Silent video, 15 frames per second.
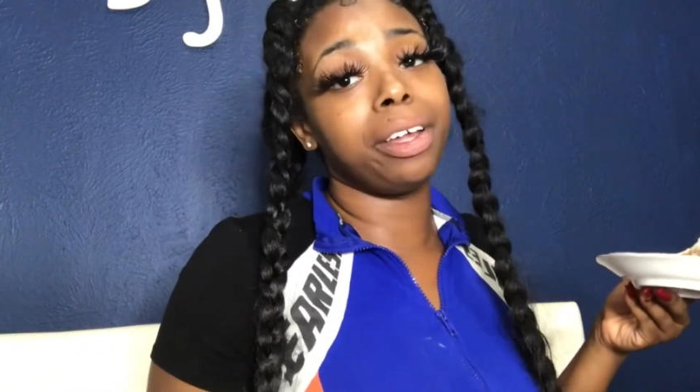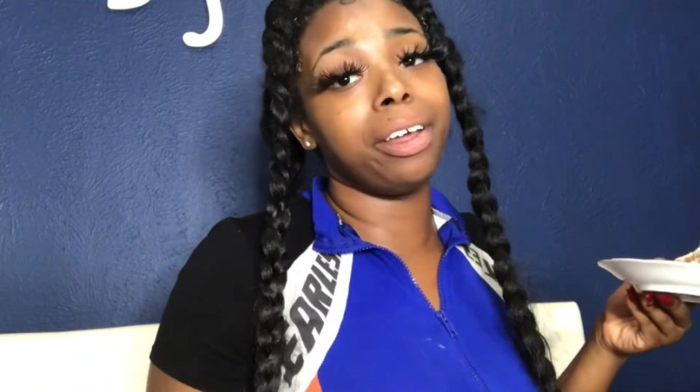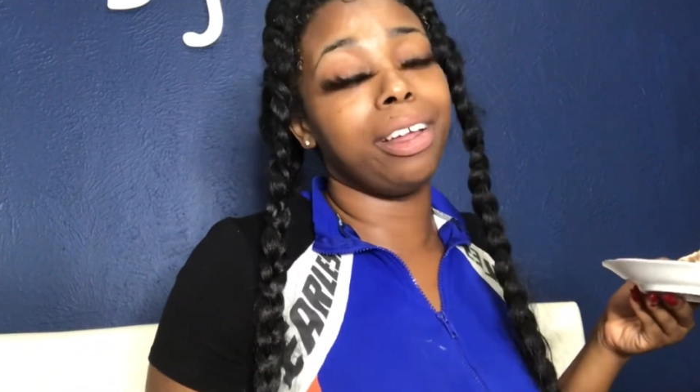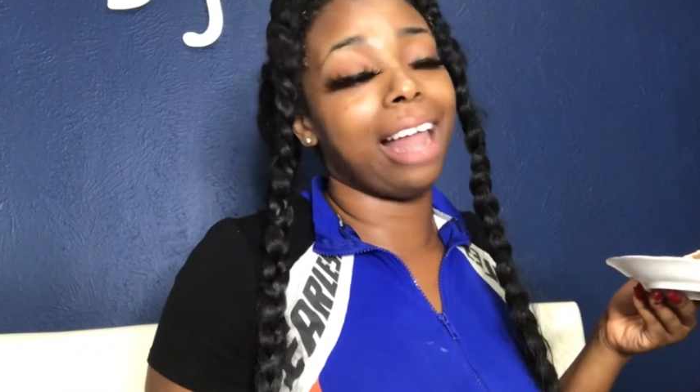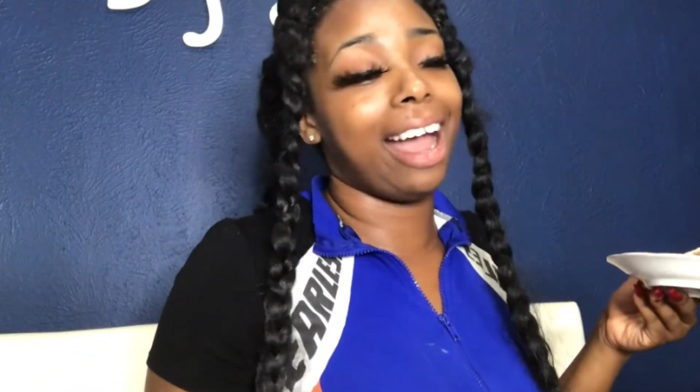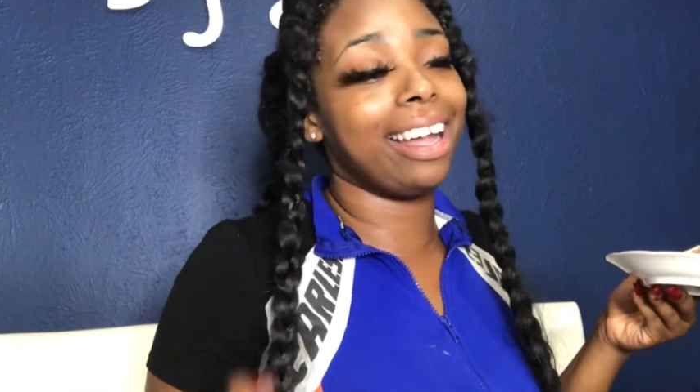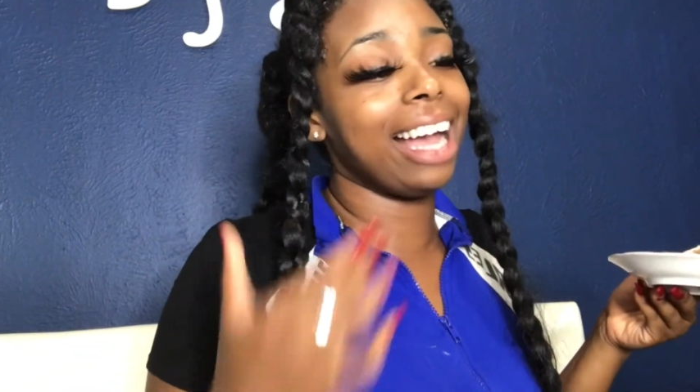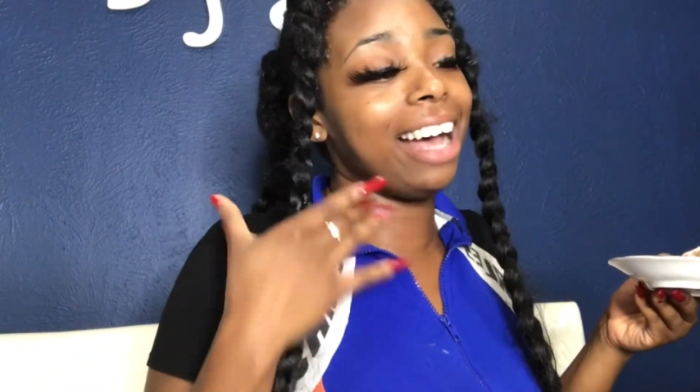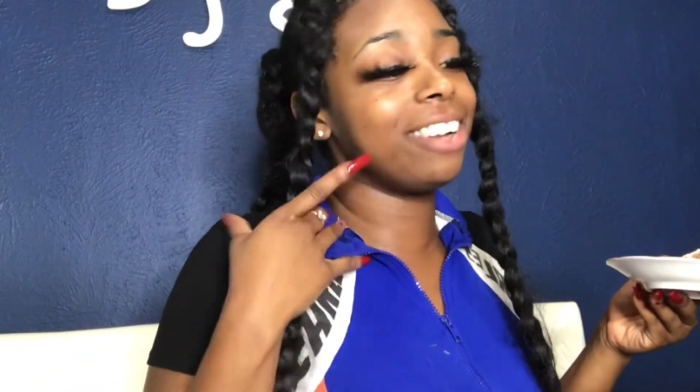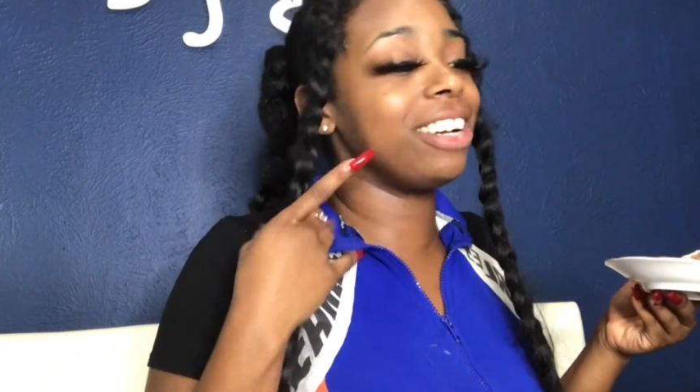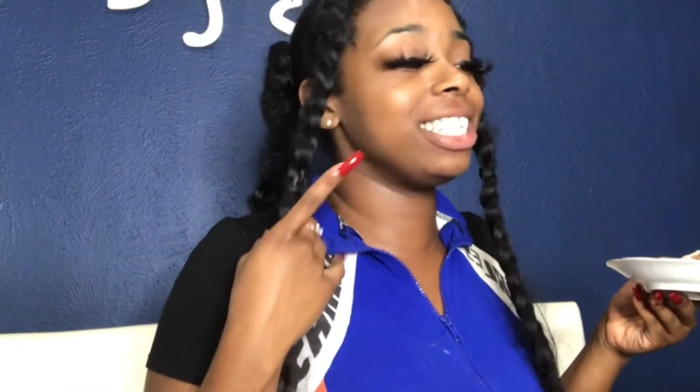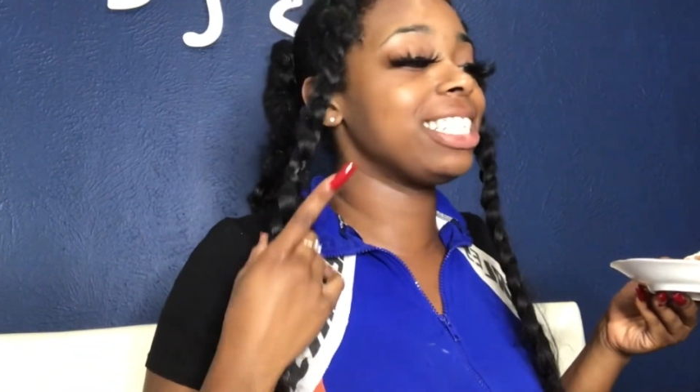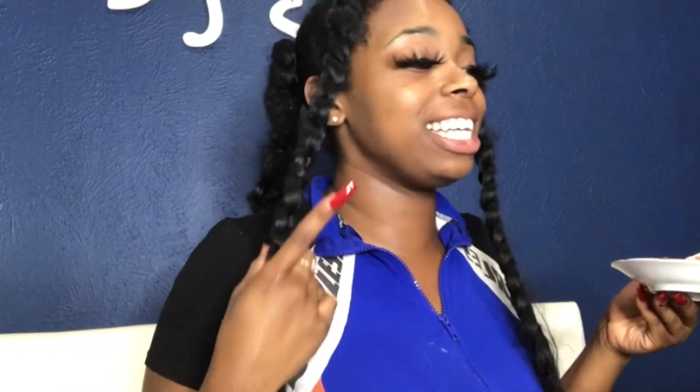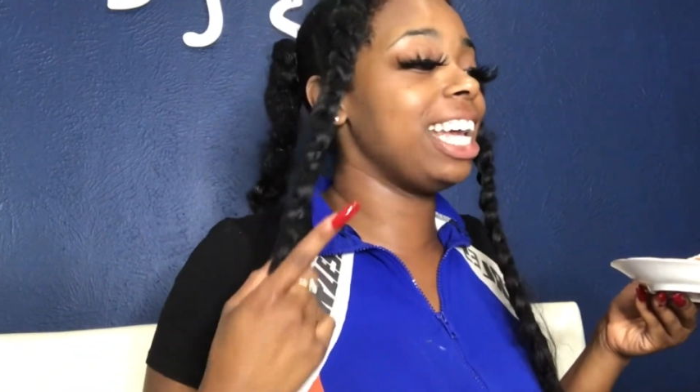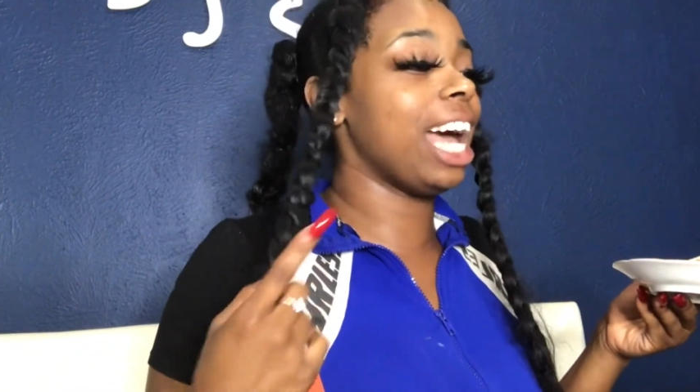Like, y'all know what I'm
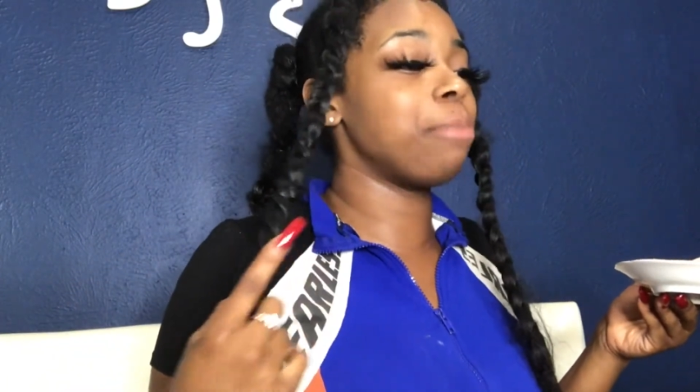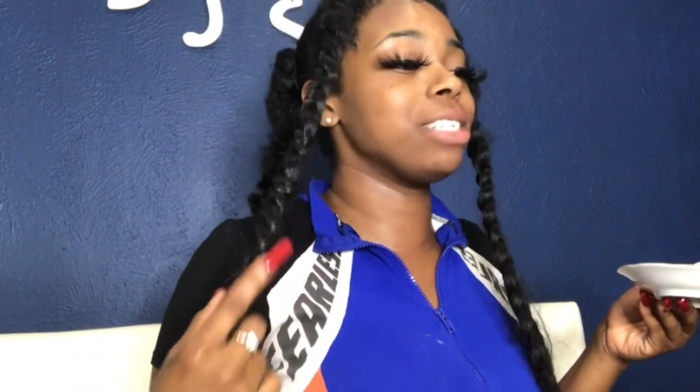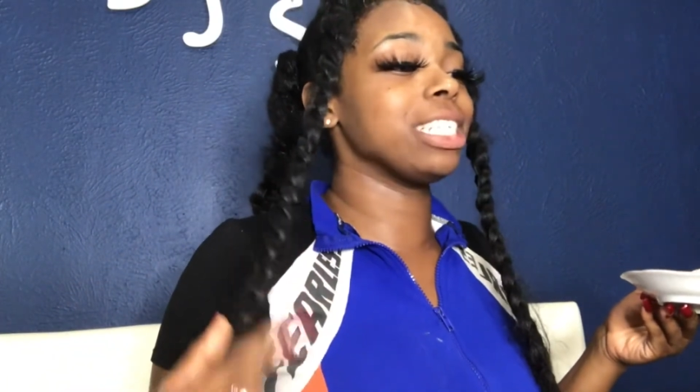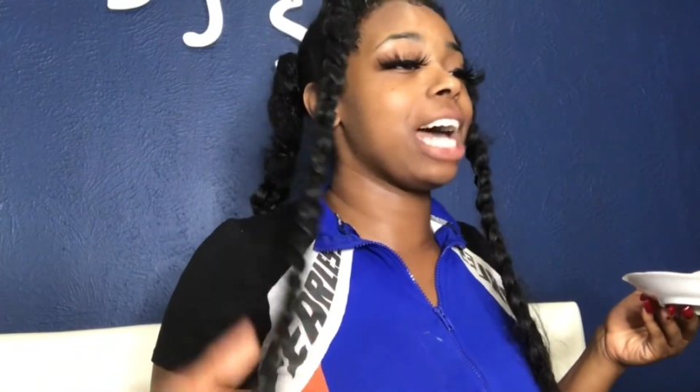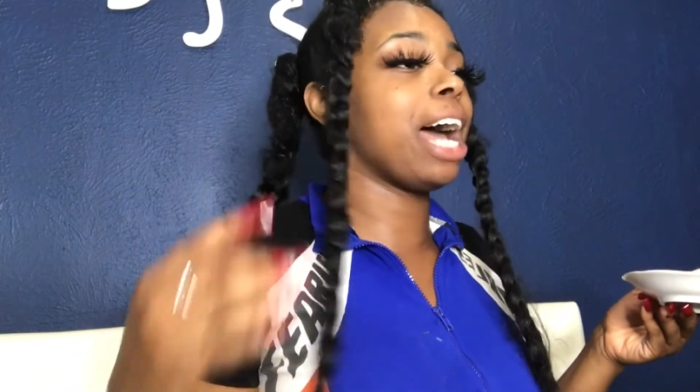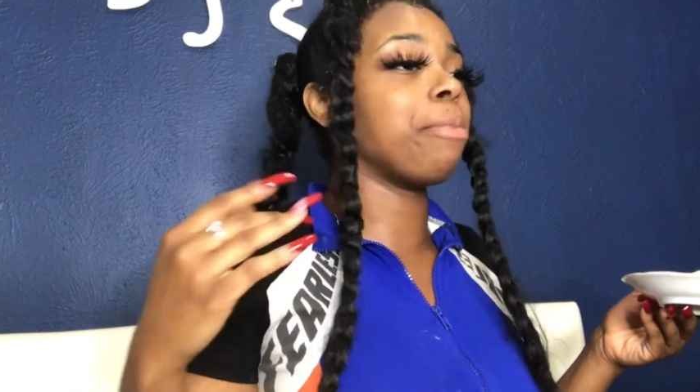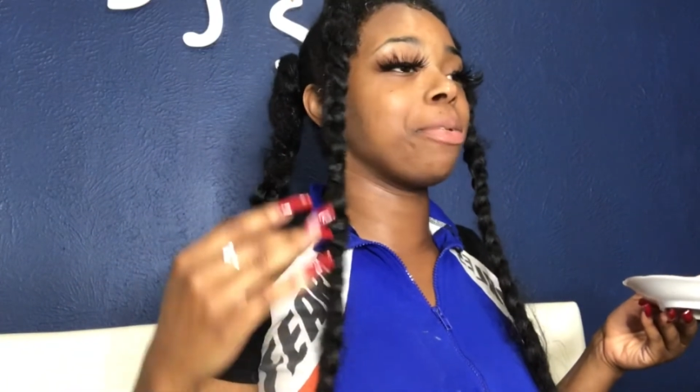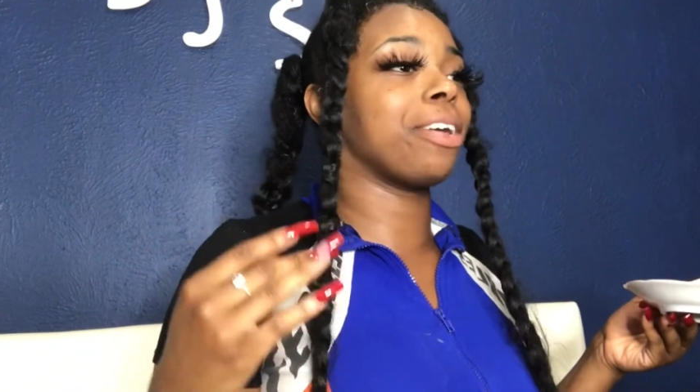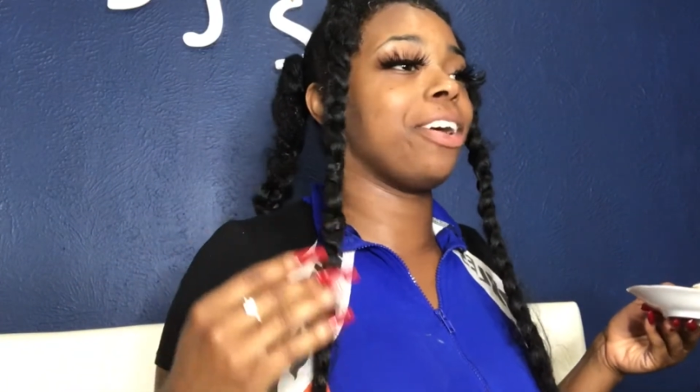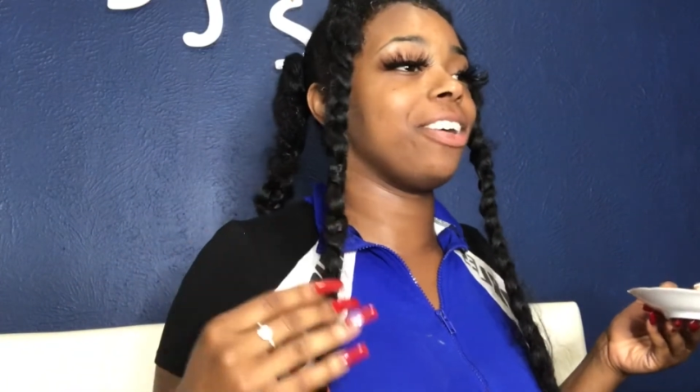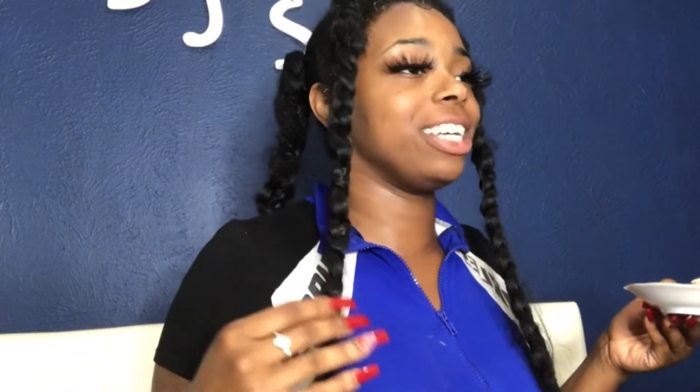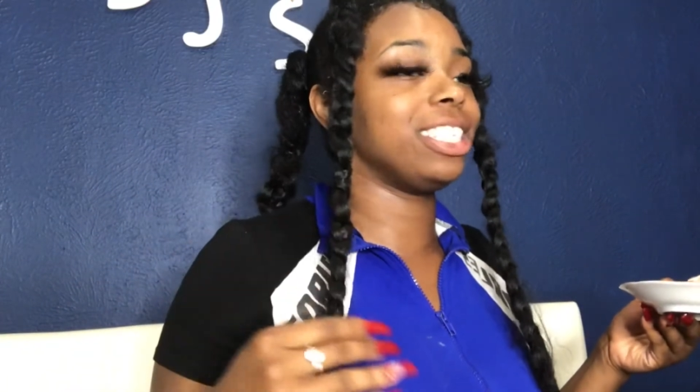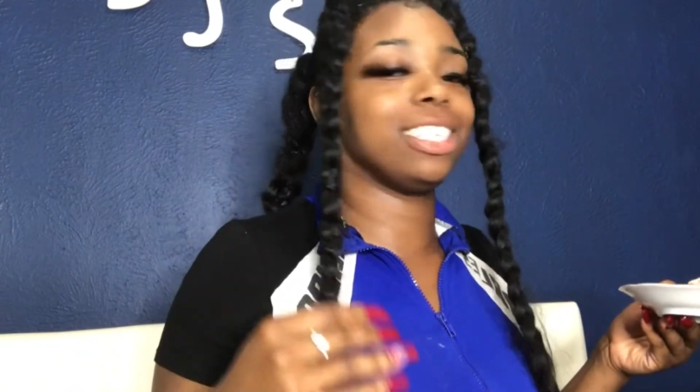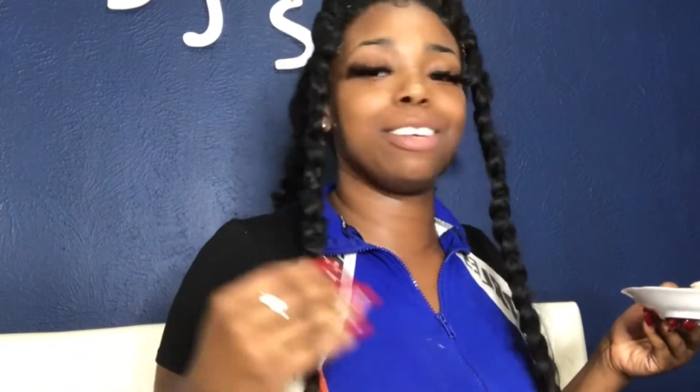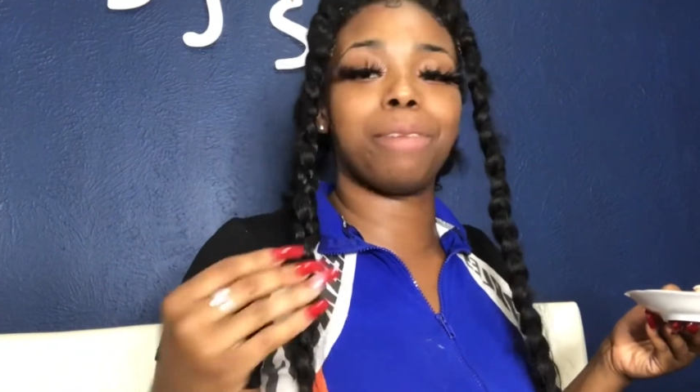saying? I'm just hyper, though,
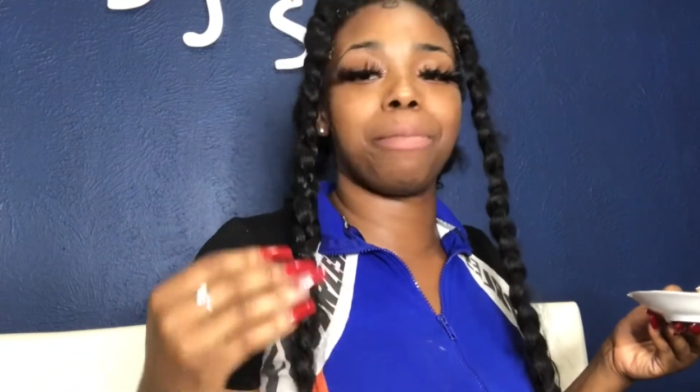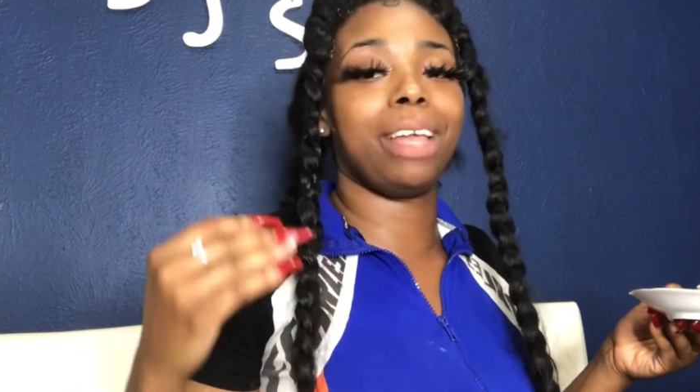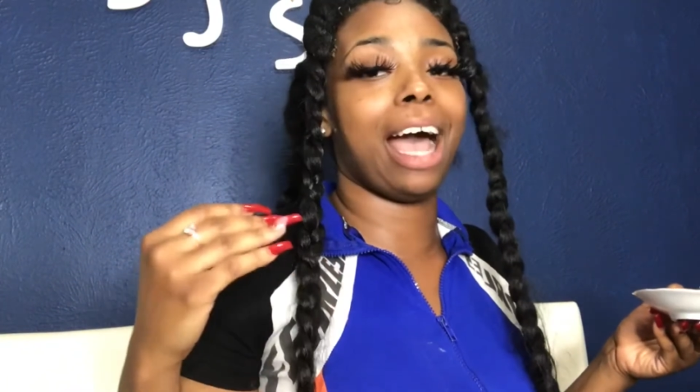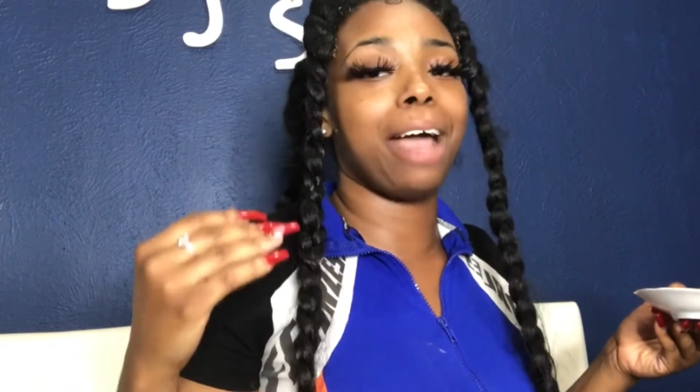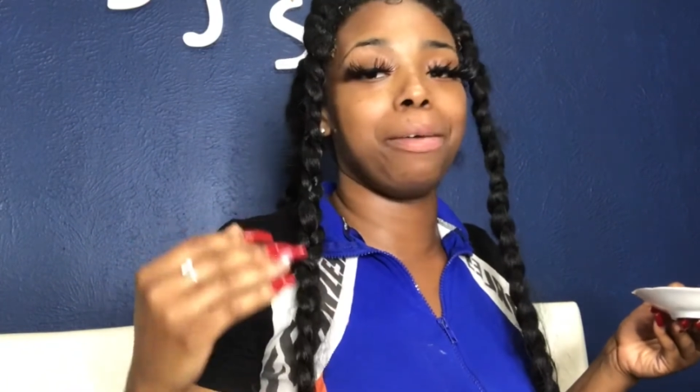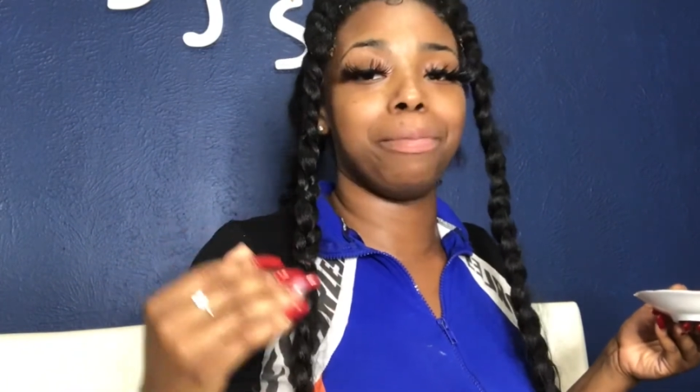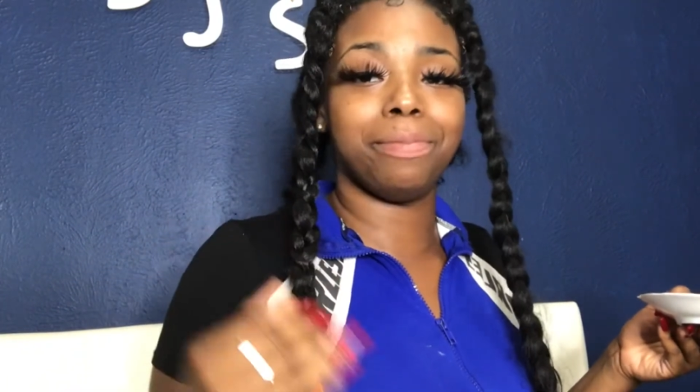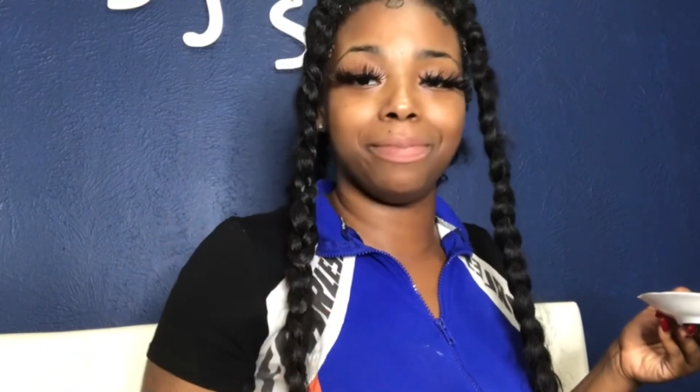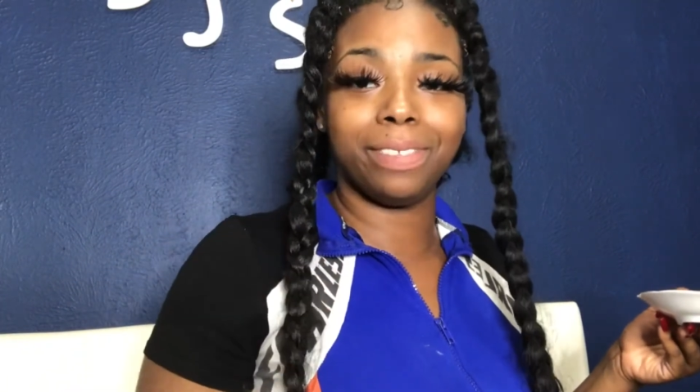because sugar made me hype.